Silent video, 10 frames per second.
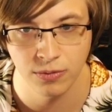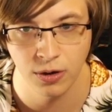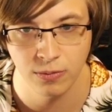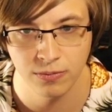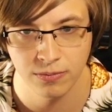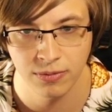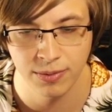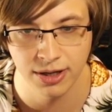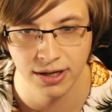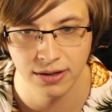nope, maybe
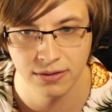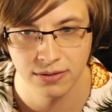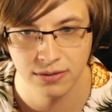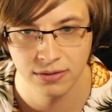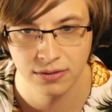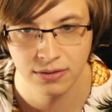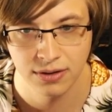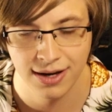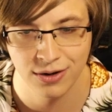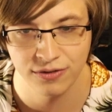not.
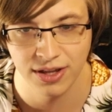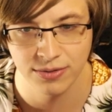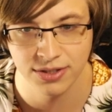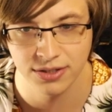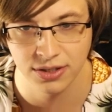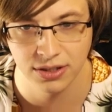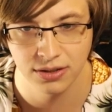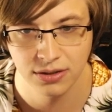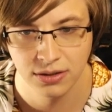I don't know if that was as good.